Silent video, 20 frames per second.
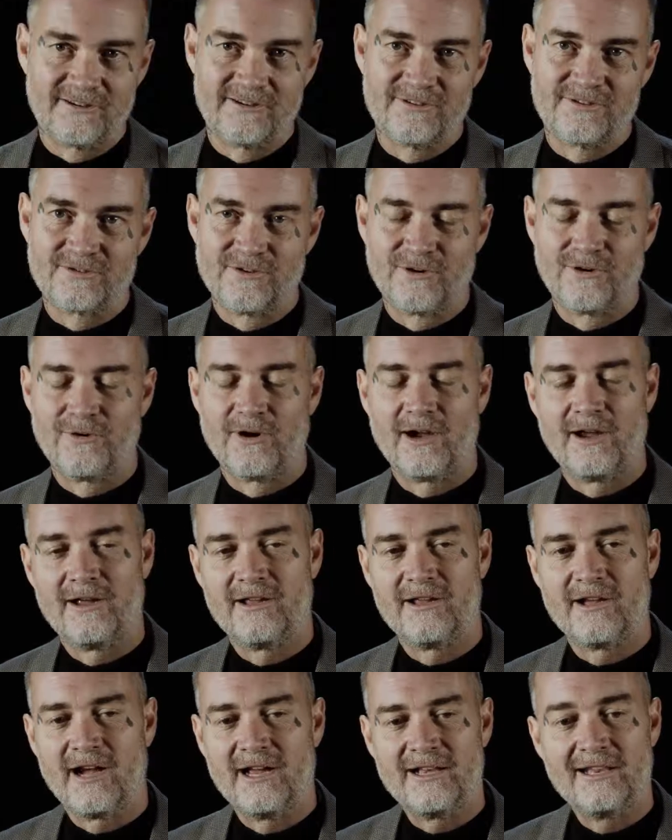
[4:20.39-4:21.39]
So
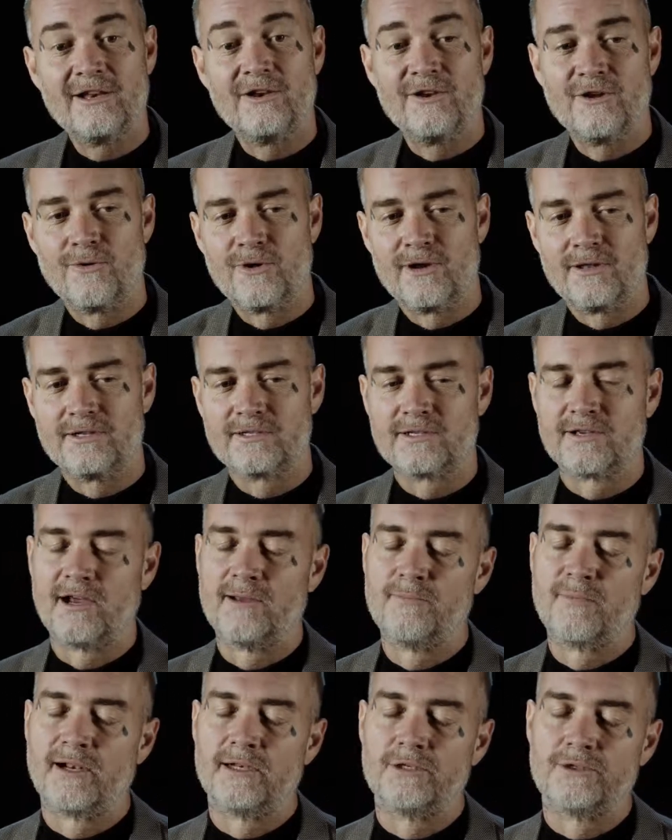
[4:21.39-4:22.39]
I didn't know it at the
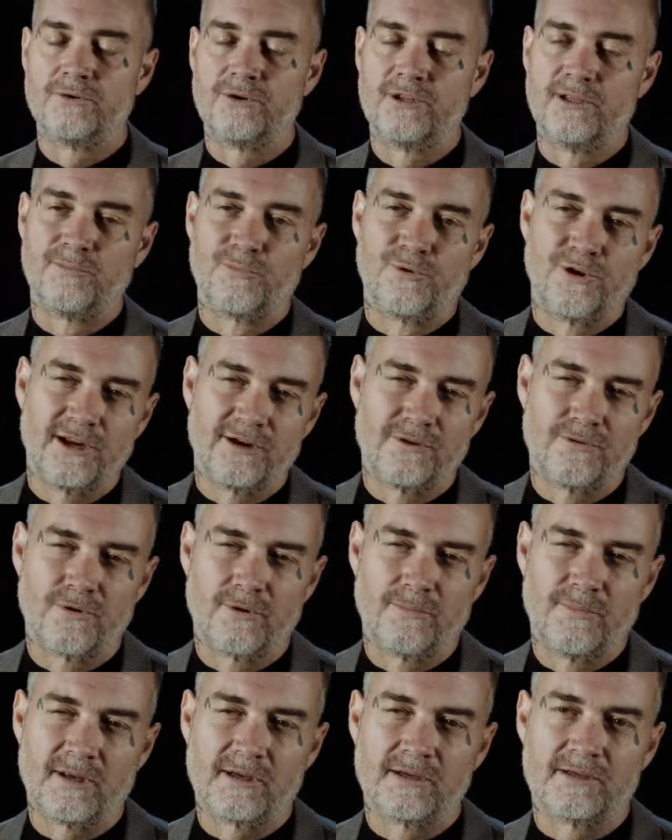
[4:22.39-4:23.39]
time, but I joined the Marine Corps
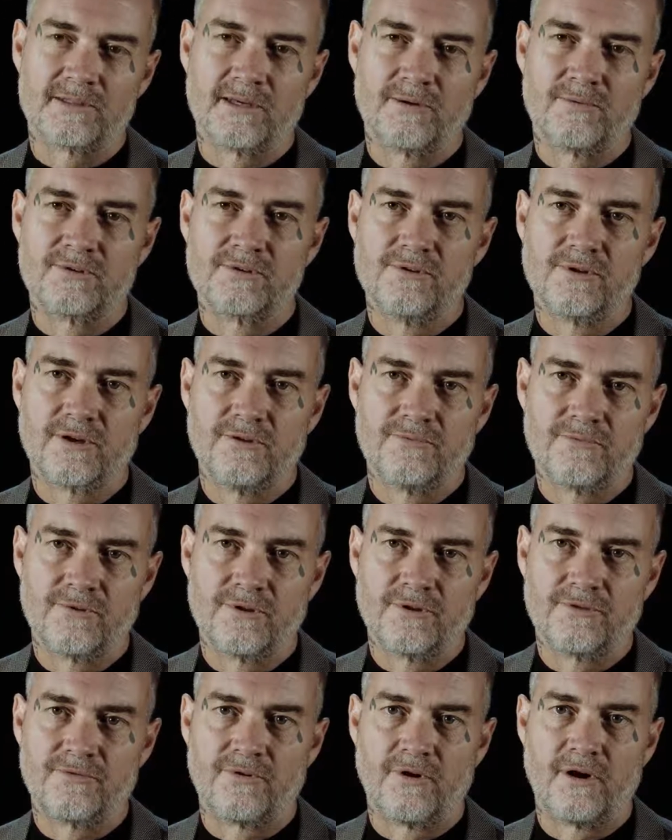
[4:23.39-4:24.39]
because I was looking for
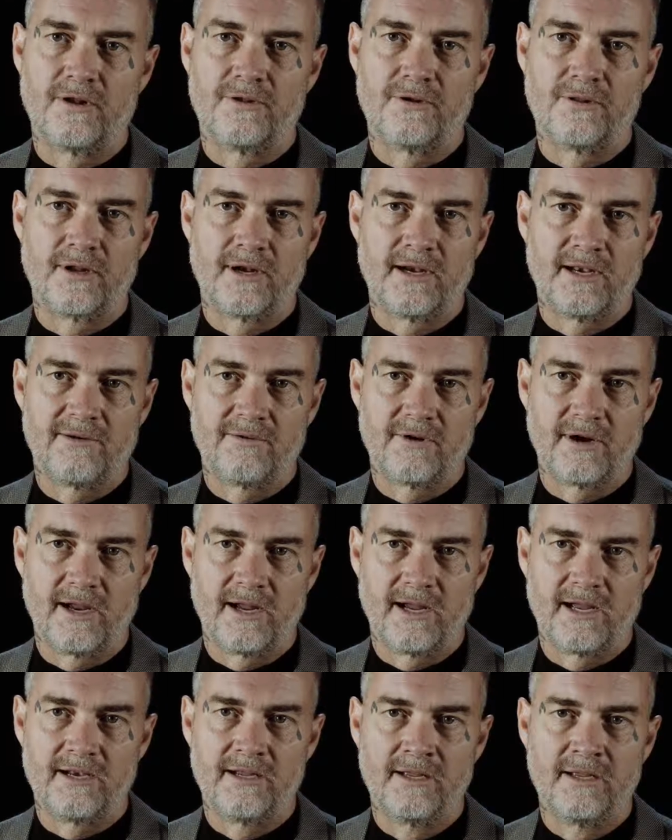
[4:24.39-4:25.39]
the father that I never
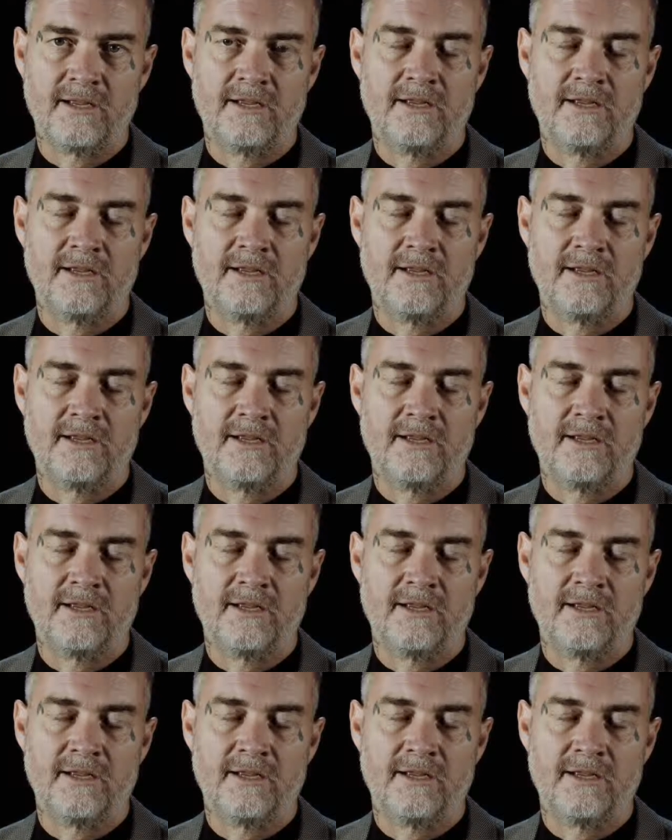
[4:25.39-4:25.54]
had.